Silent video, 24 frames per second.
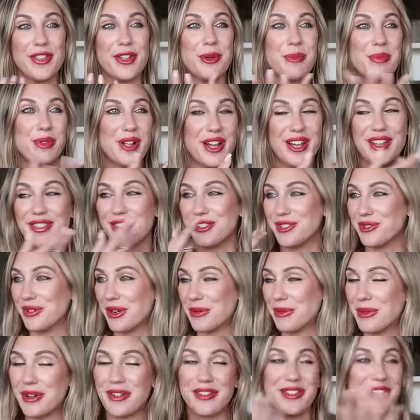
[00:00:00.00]
and then apply, and then you
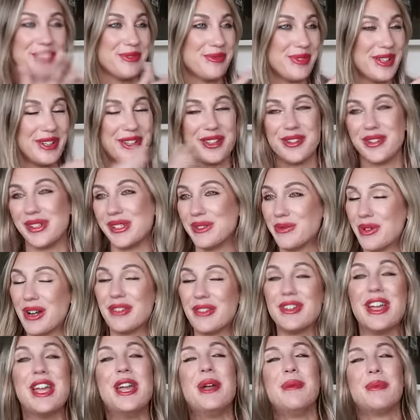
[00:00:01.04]
wipe off, and you put
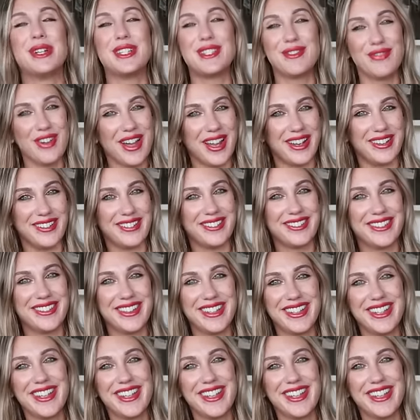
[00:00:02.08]
off. But it's fine.